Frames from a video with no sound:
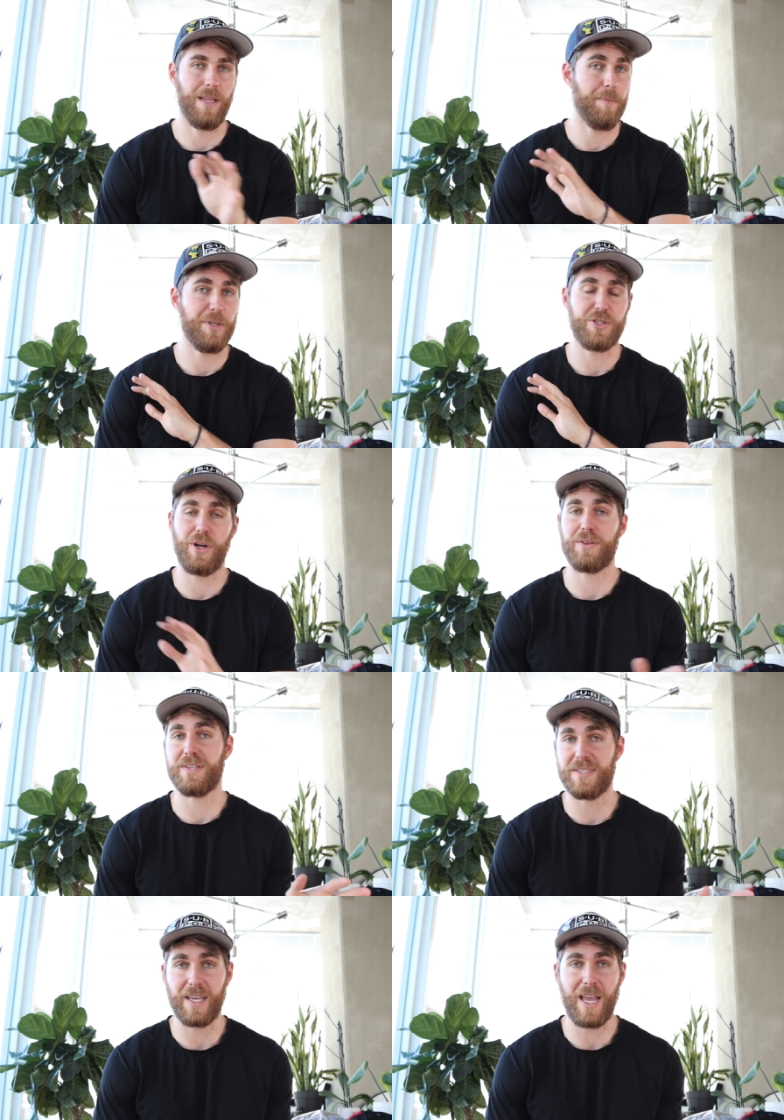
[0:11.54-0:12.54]
let me start
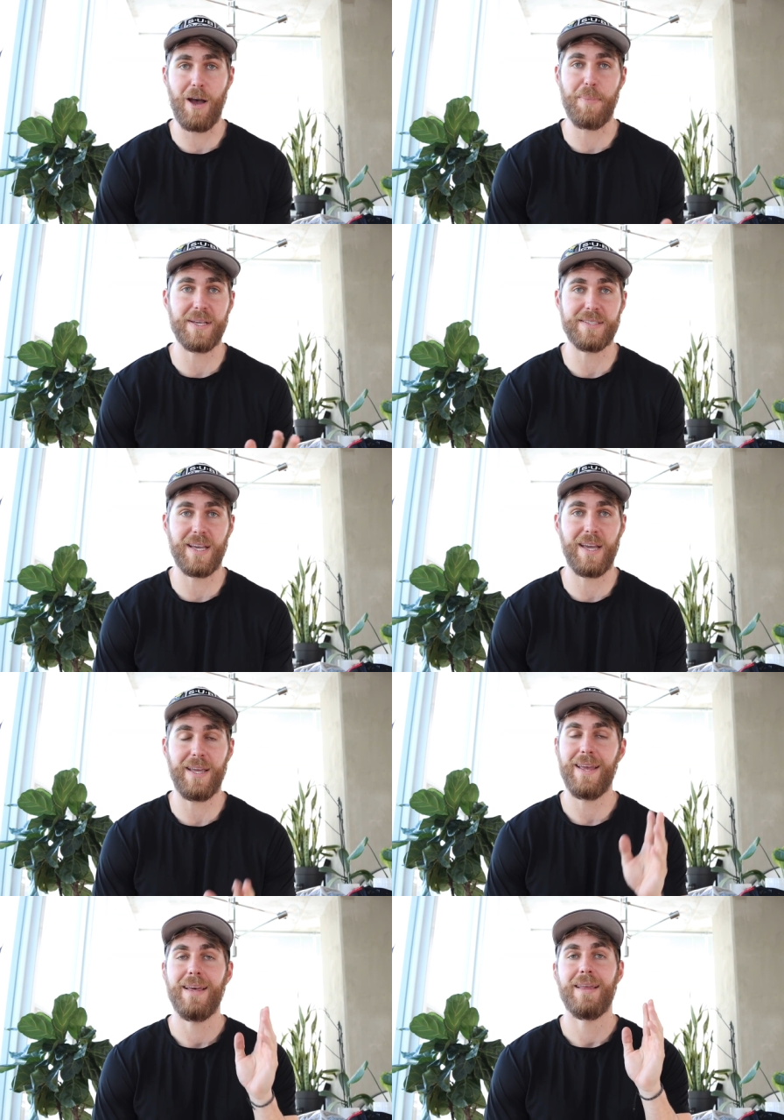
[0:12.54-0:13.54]
this thing out by saying
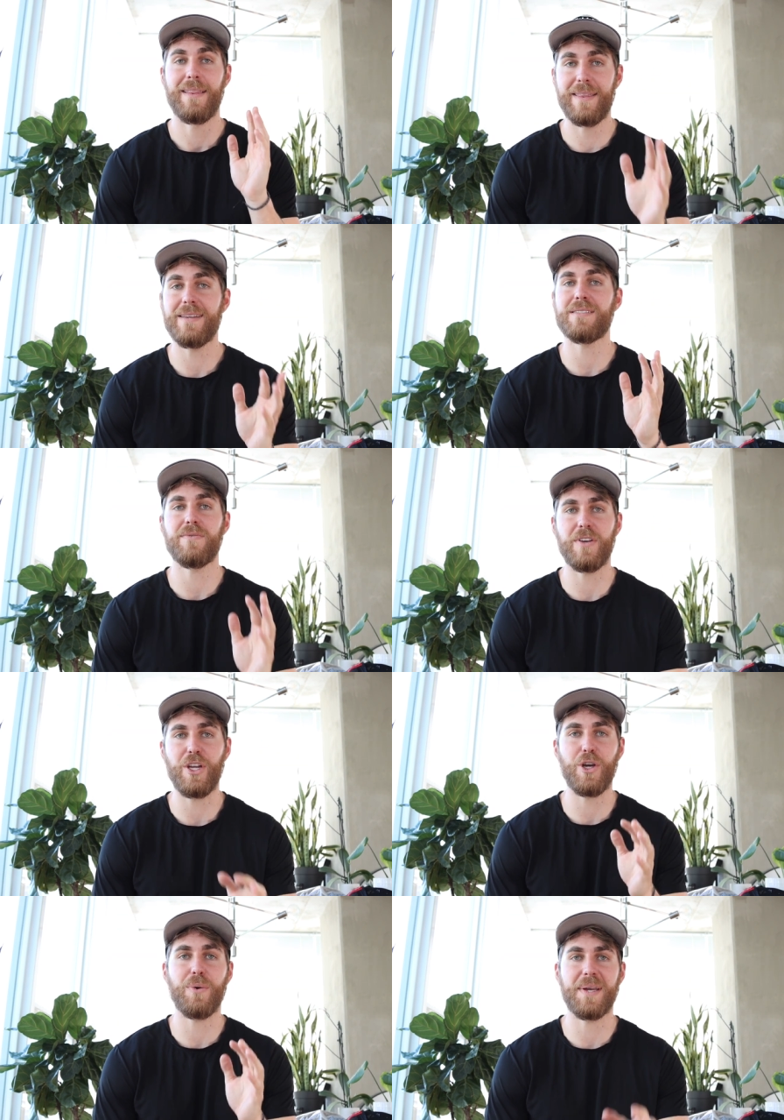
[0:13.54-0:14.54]
this
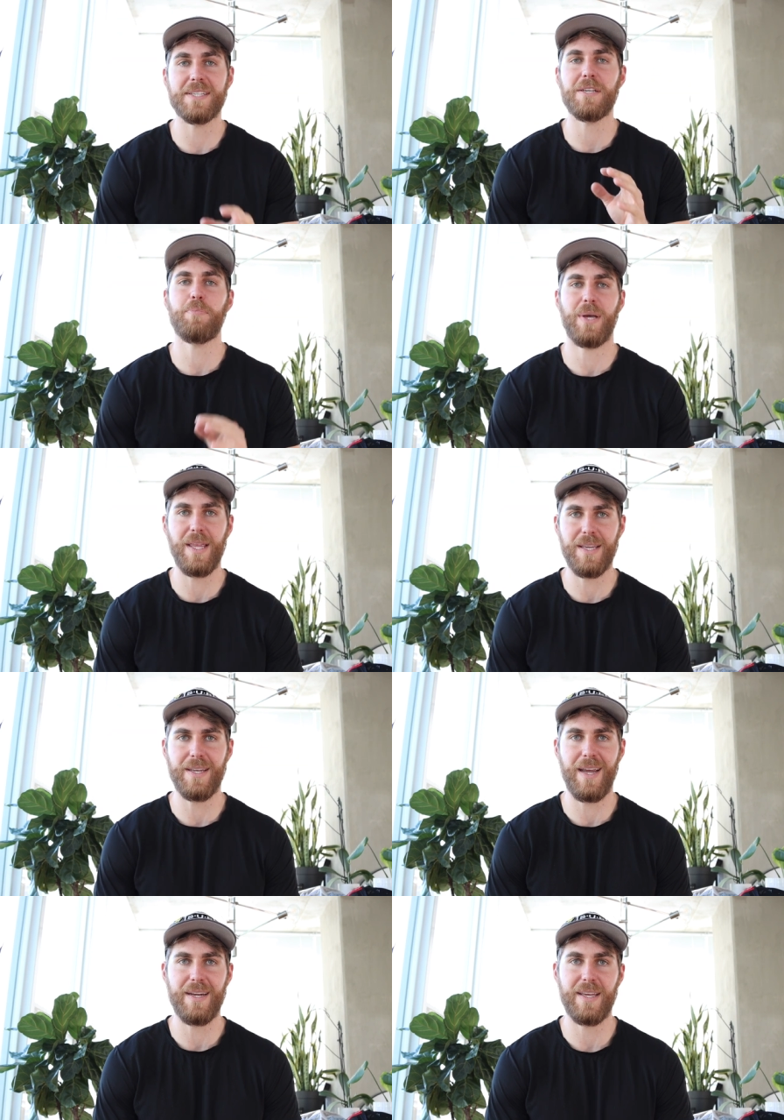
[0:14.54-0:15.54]
video is
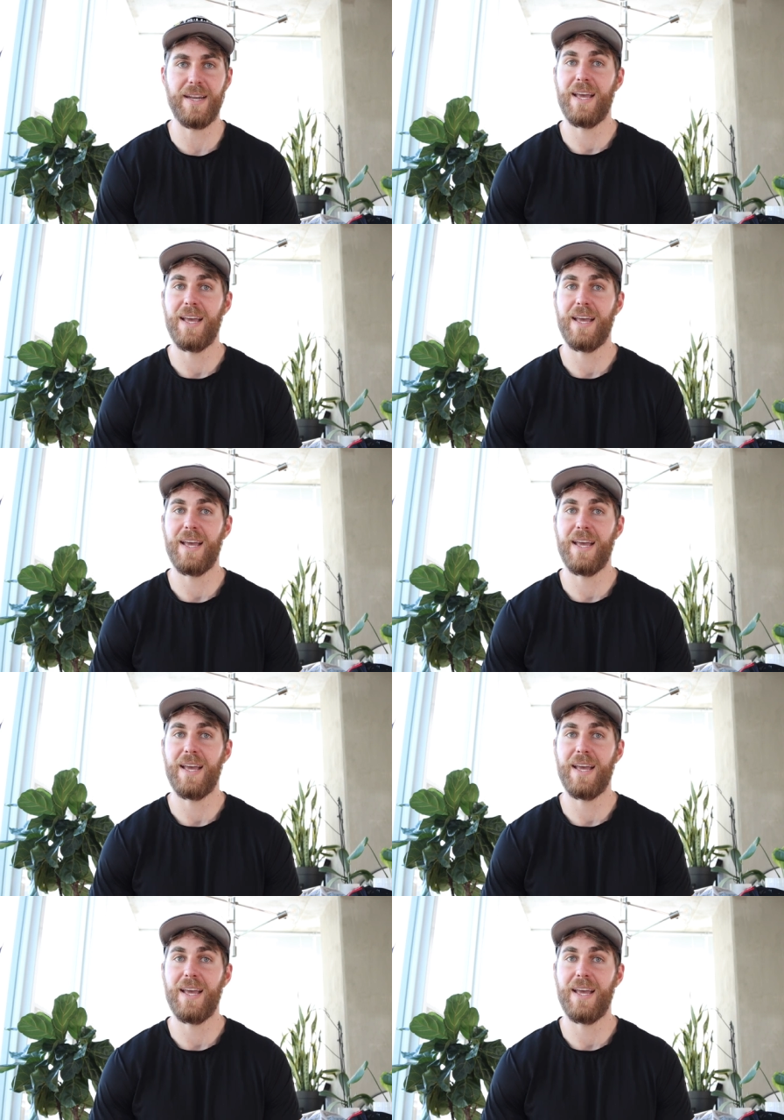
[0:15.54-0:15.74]
opinionated.